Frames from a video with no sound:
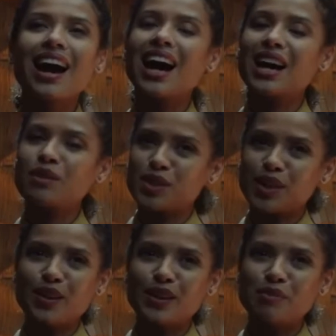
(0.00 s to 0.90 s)
And her
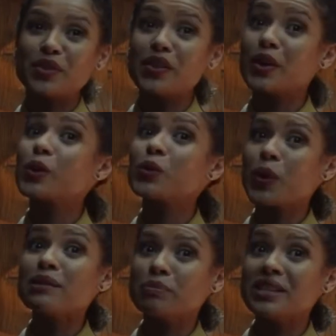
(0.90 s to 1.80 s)
response was,
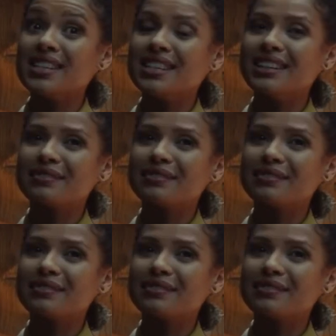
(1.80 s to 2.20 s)
what the Avengers